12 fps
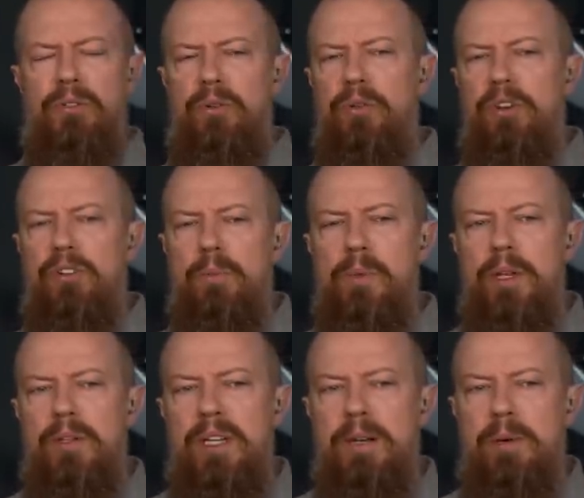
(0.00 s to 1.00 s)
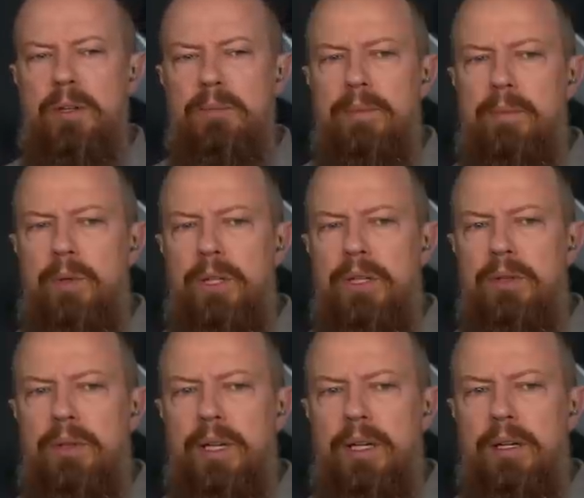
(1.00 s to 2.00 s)
You said something the other day about maybe we could
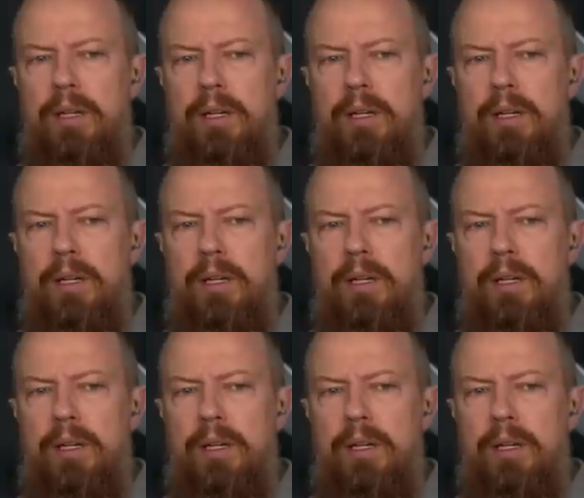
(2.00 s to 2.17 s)
do that.